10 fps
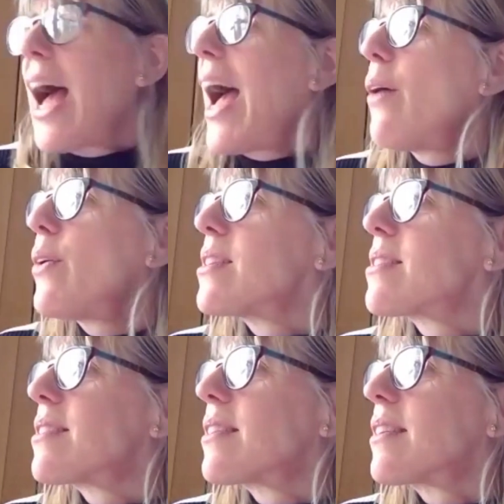how
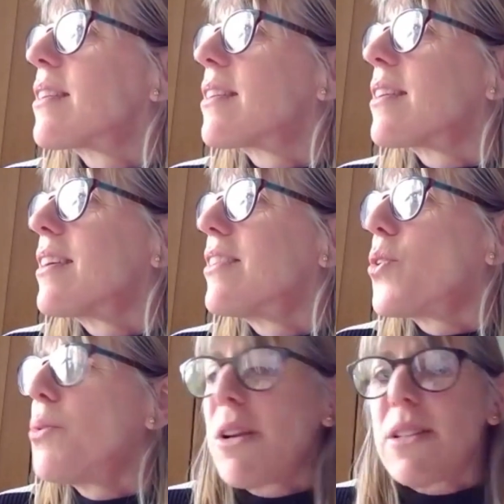is
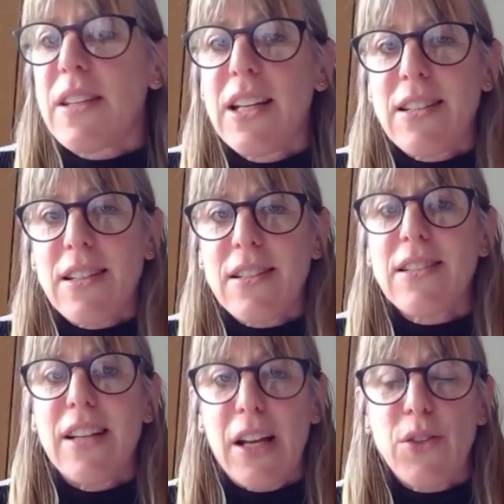almost the easiest,
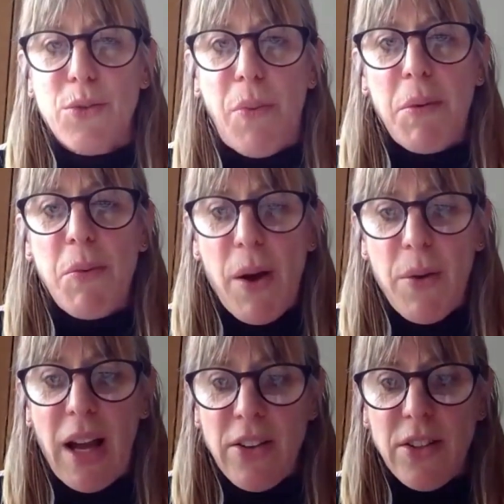isn't it? It's probably why,
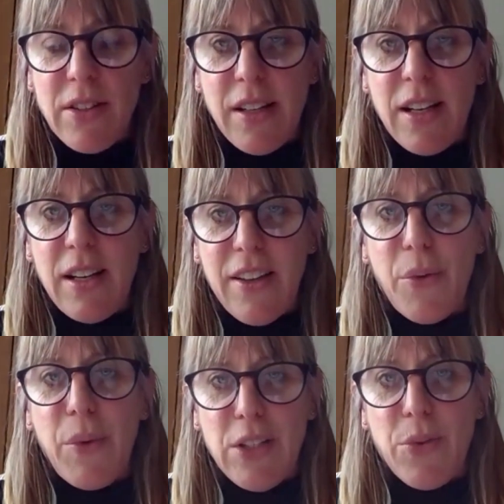as you said earlier,
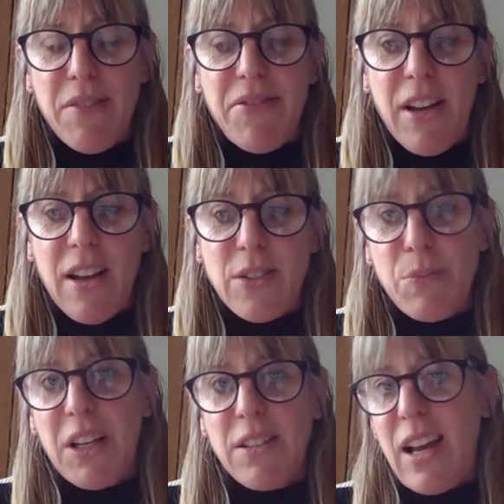that we do it
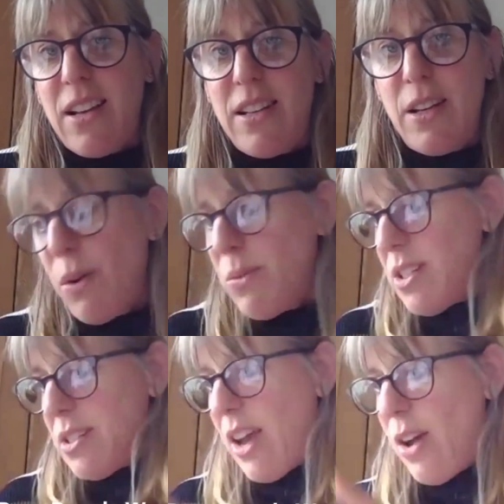first, because actually, well, we
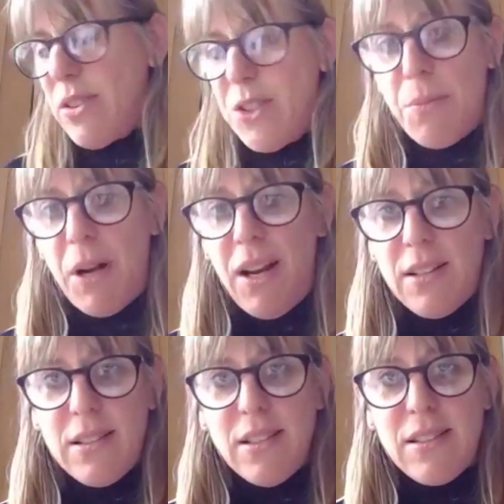just get on and do
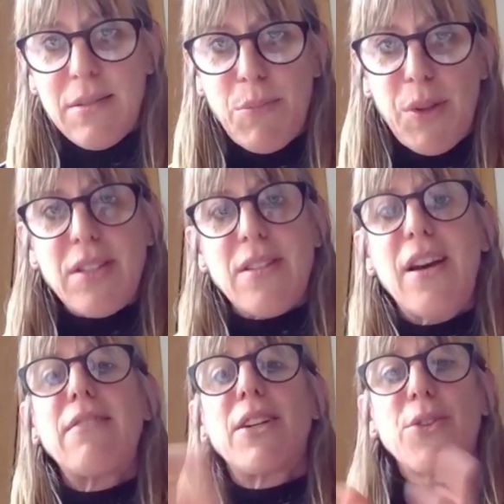Pilates, but there's
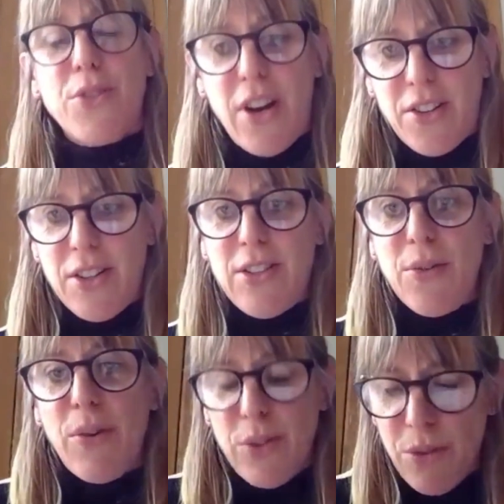no real structure
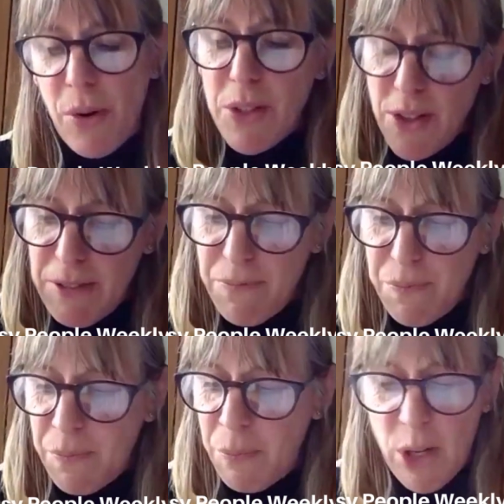to what we're doing.
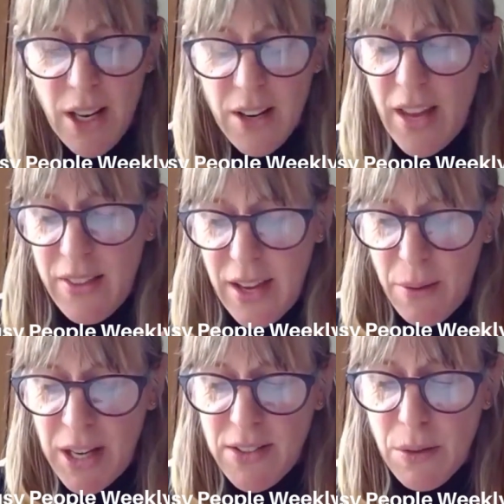Brilliant.
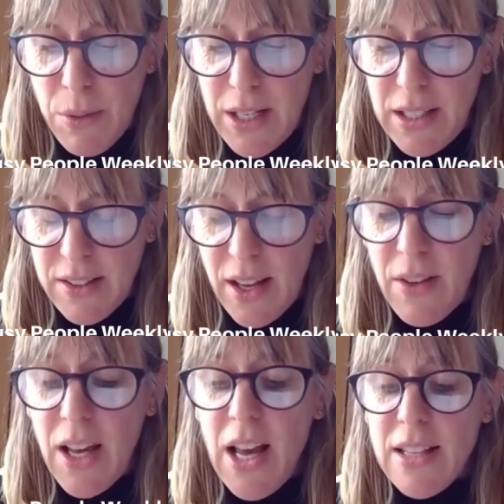That makes completely
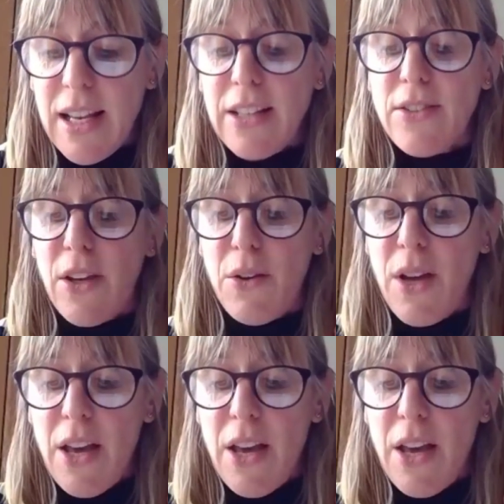sense. So